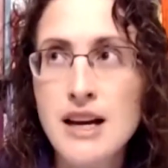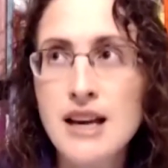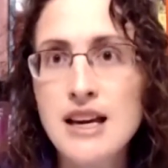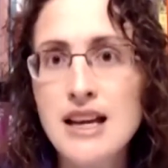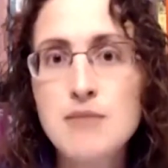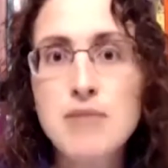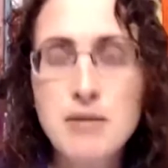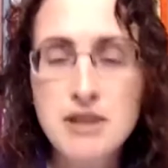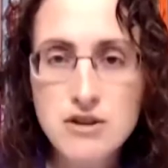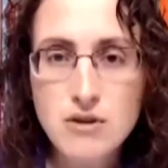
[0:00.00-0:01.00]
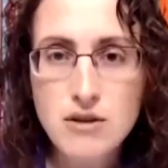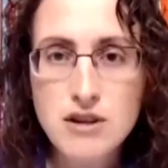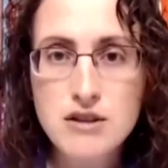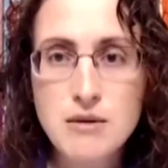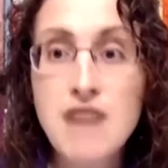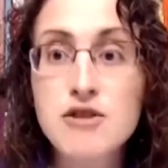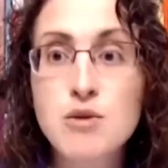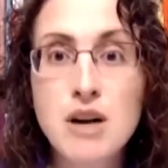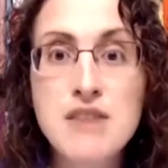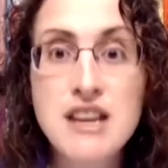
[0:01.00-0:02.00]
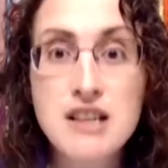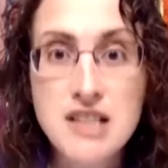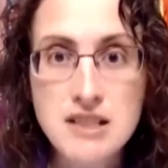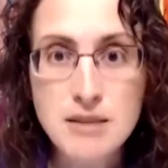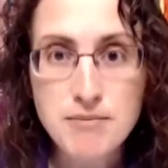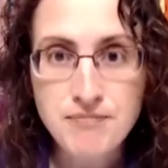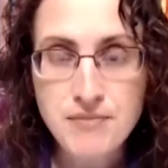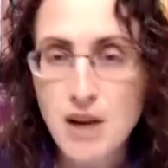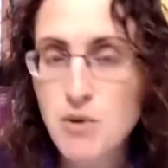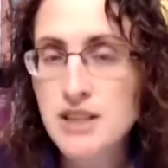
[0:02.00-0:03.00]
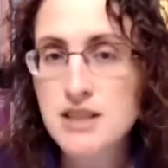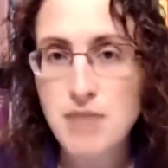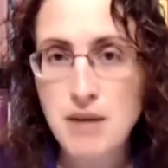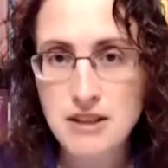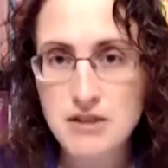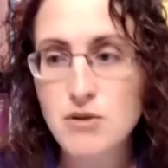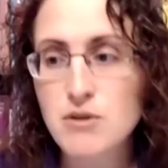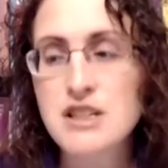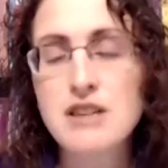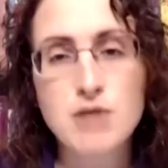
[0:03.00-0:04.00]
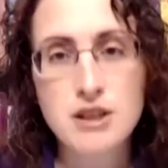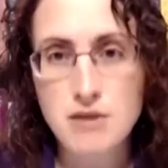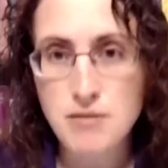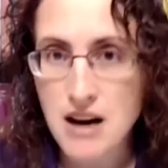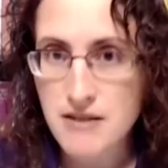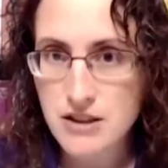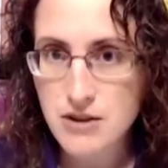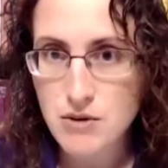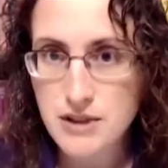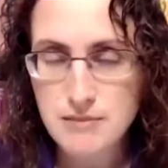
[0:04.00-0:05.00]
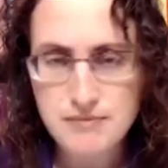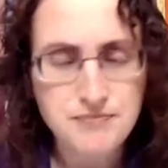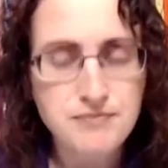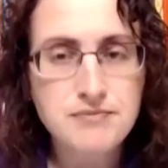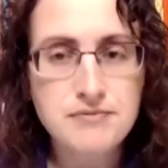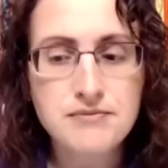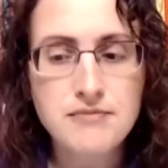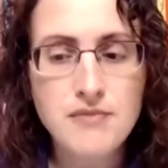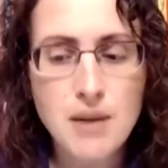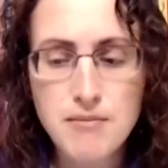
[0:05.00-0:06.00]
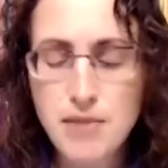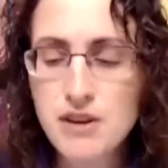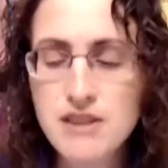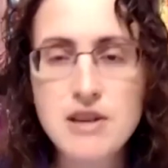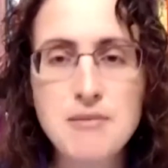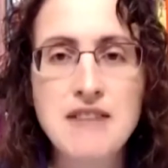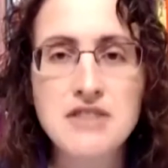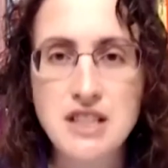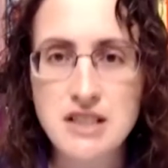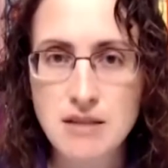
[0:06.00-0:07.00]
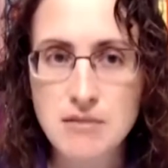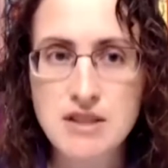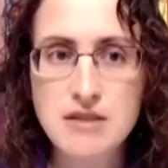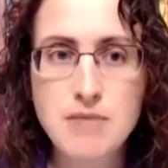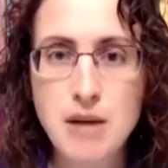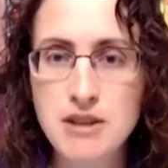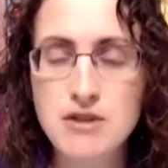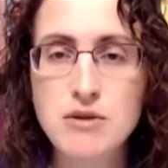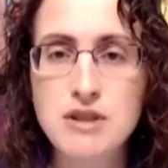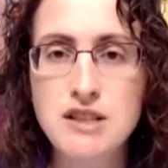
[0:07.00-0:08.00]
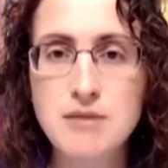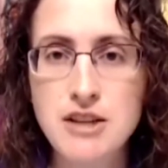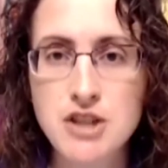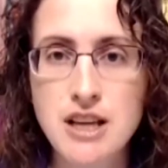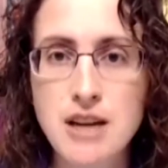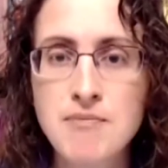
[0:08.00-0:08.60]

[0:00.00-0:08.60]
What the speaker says: In public schools, we have to work within a system. I worked in public schools and I've worked with private schools. Both of them have systems, public schools especially.